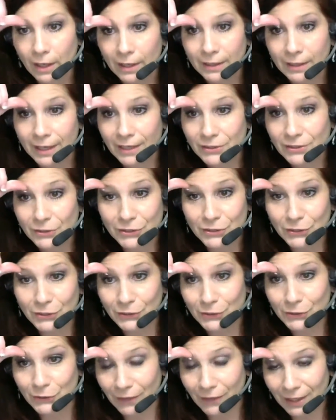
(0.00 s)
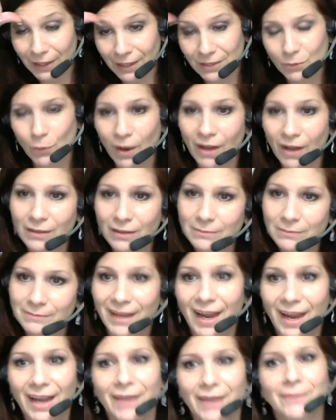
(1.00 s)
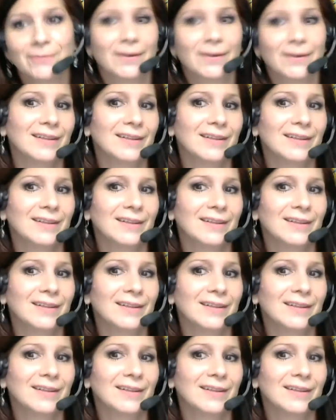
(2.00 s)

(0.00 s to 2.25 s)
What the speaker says: Yes, there's still 2 Vickies. Well, hey,